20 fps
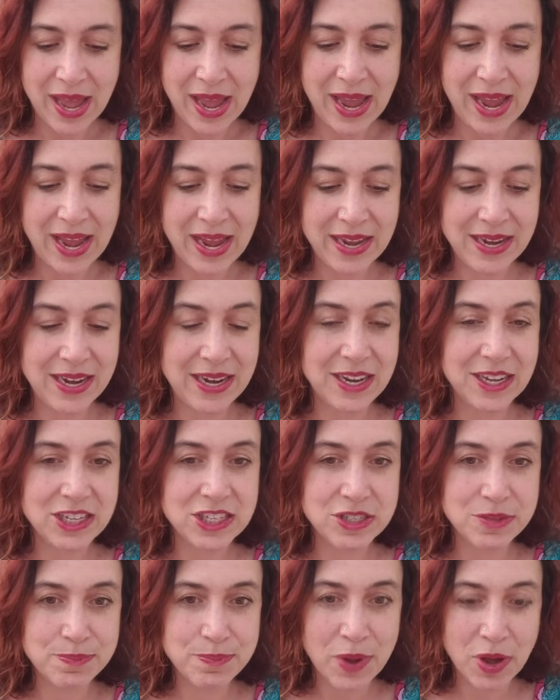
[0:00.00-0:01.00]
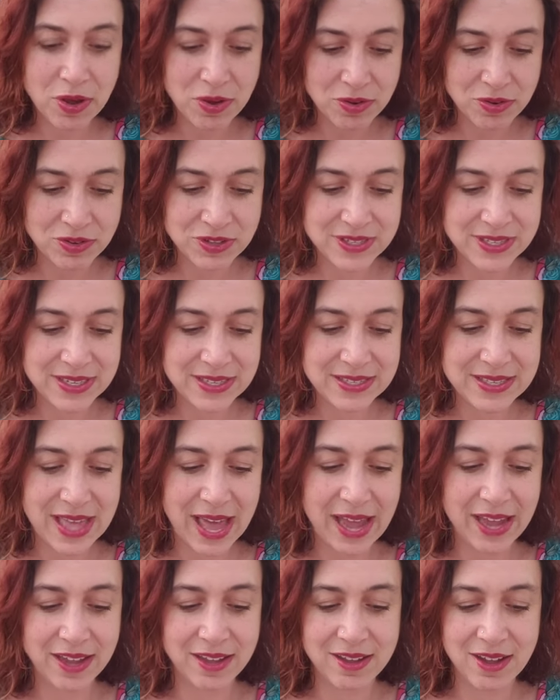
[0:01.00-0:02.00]
and it exposes
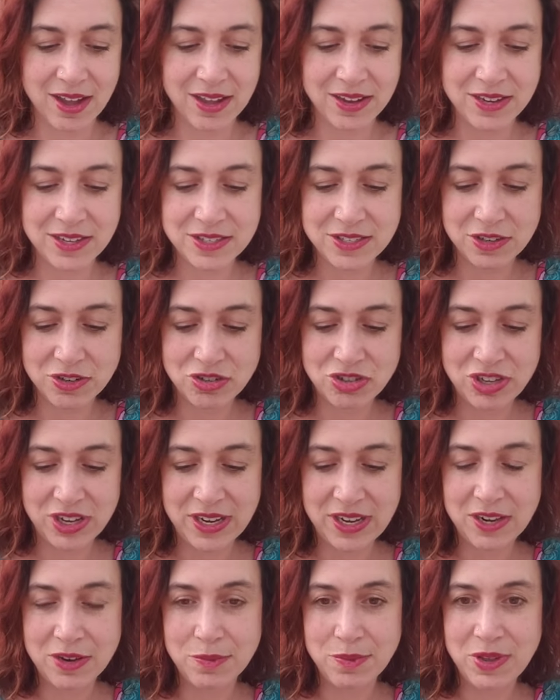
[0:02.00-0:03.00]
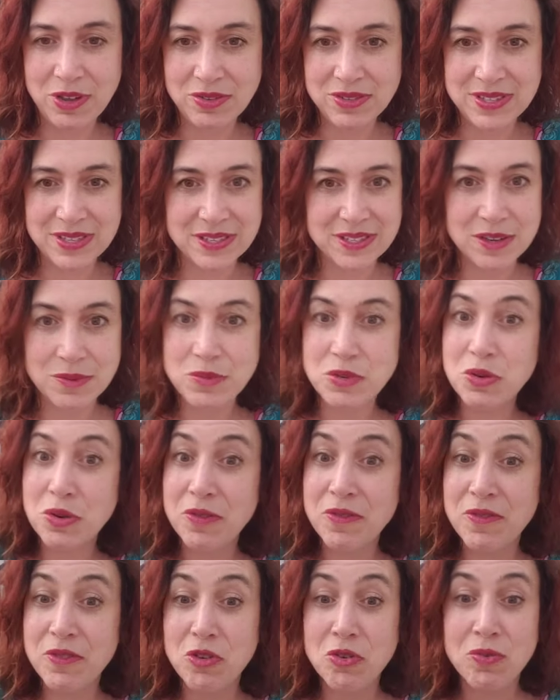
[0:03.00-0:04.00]
that gut-associated immune system to a
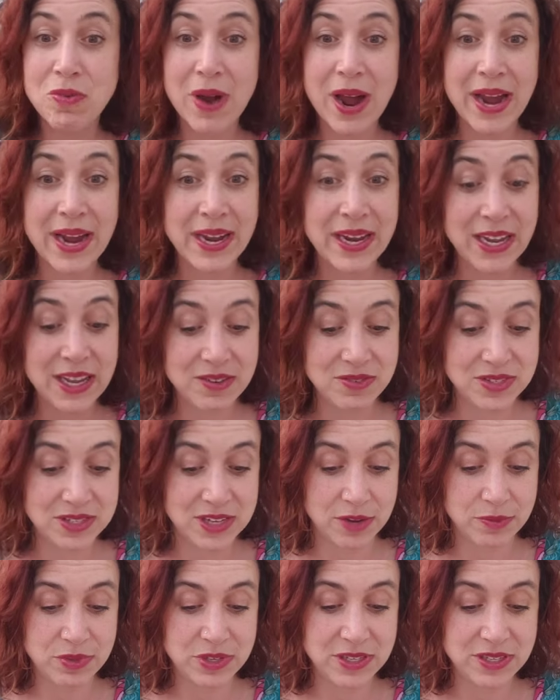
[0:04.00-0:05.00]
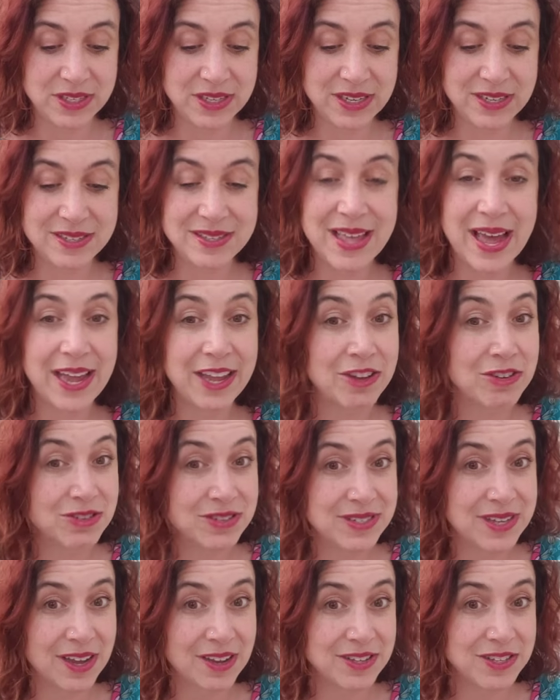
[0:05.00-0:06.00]
variety of substances that your
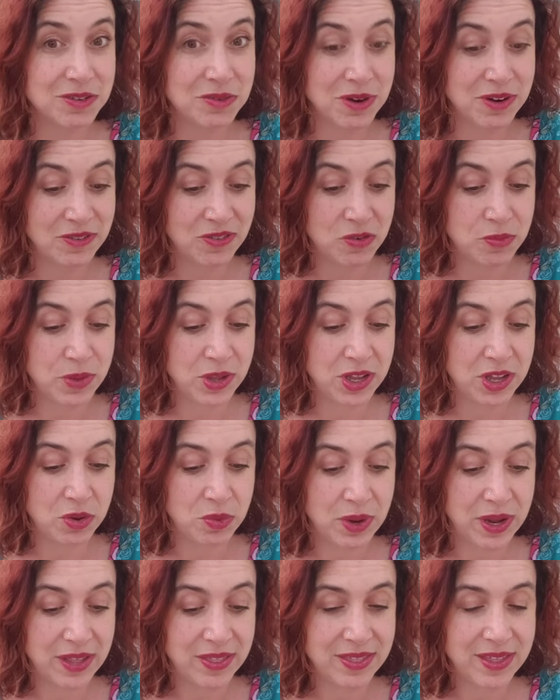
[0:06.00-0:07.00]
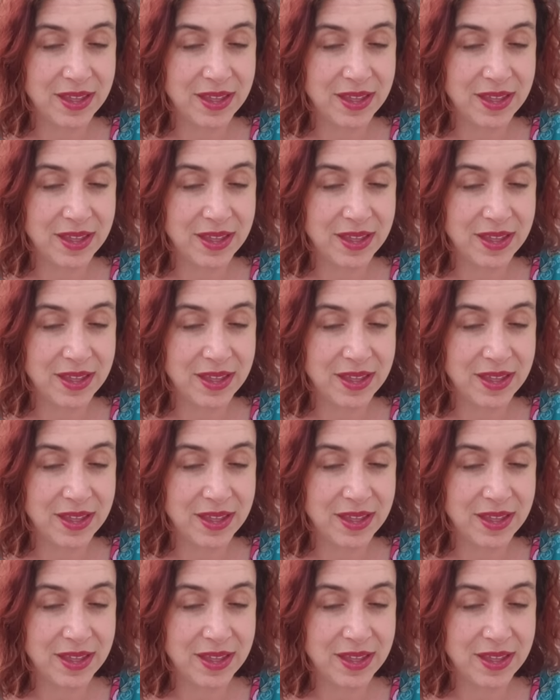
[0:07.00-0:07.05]
cells are unfamiliar with.